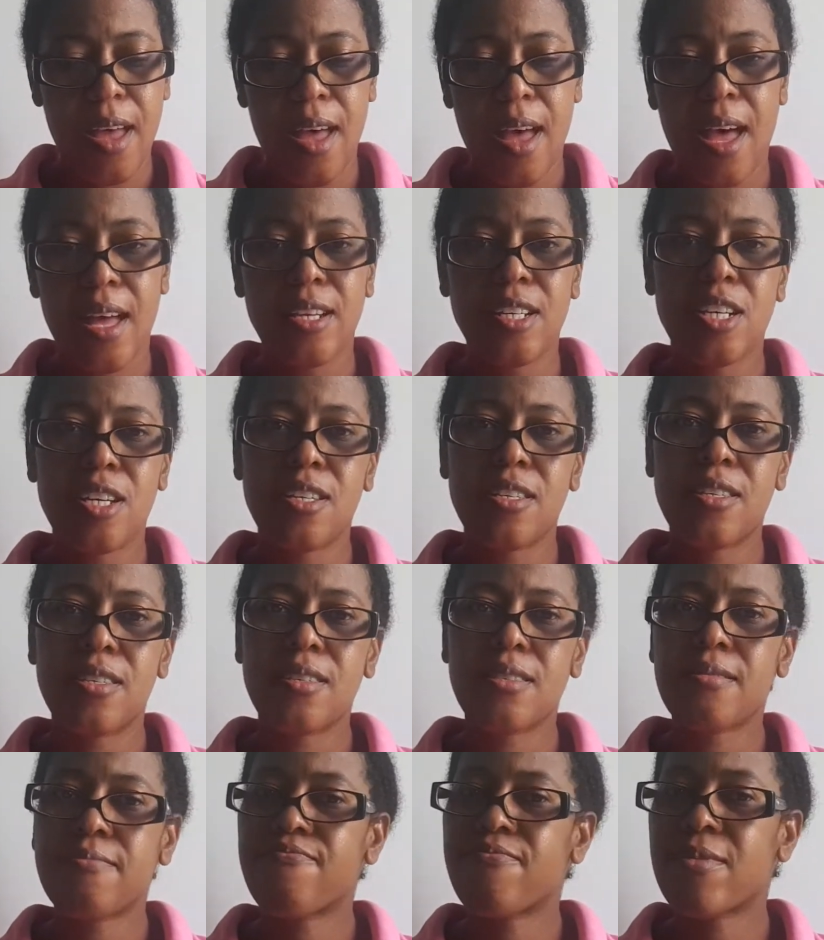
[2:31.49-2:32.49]
and
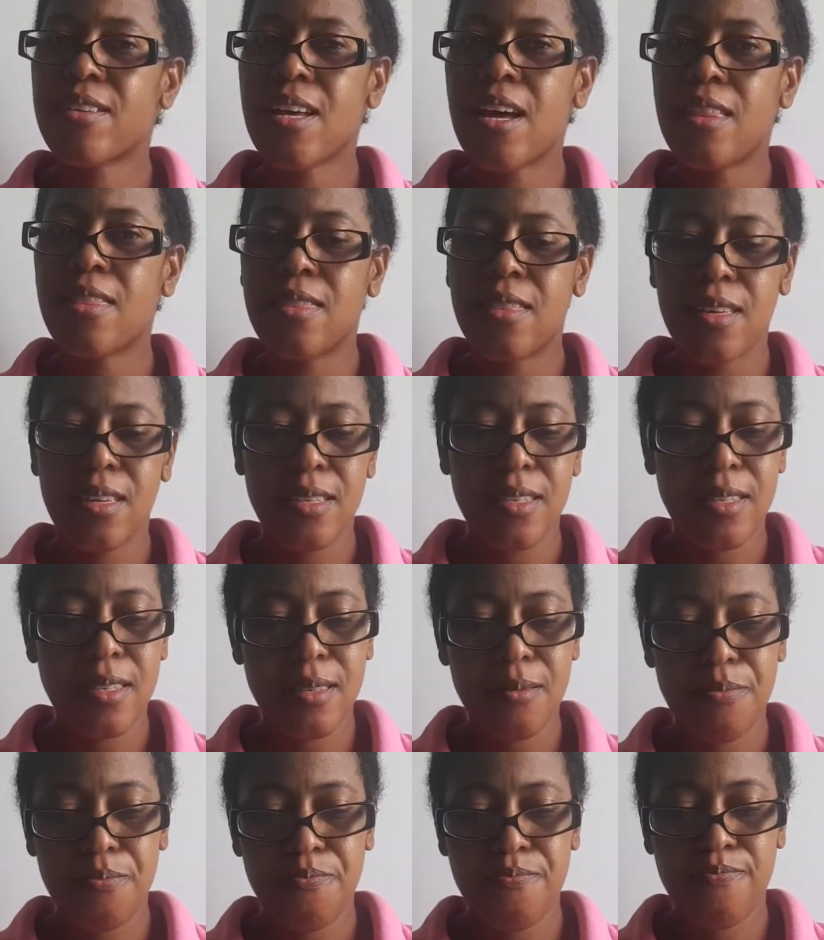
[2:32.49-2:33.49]
just cut these
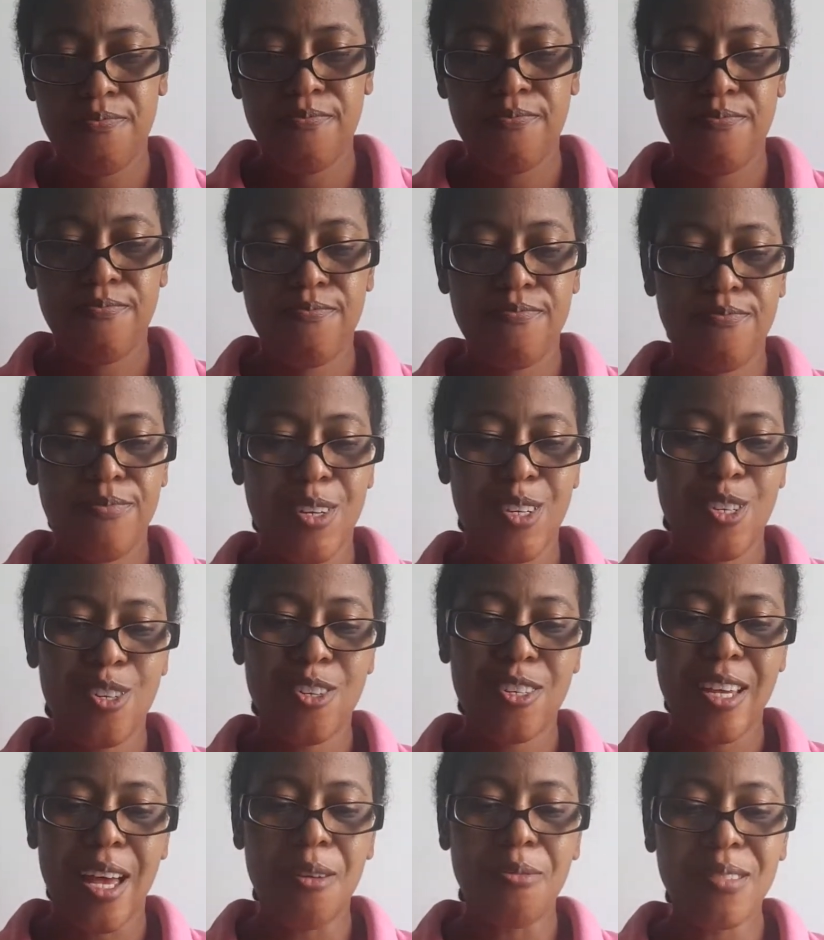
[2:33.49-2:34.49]

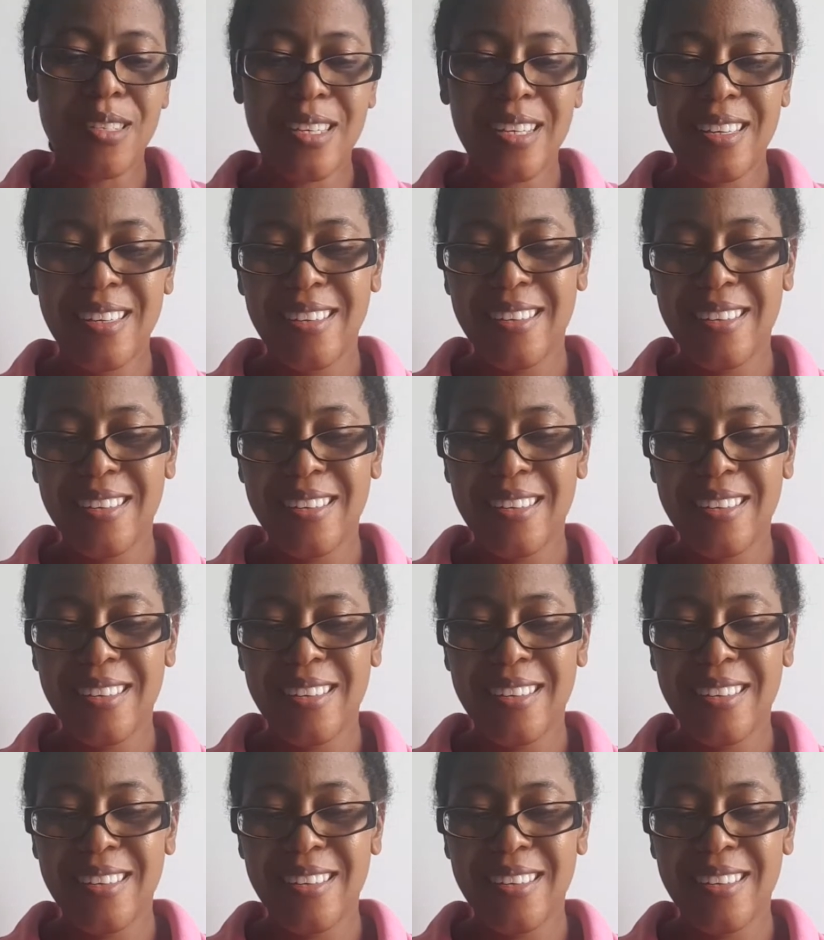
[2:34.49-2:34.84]
pictures out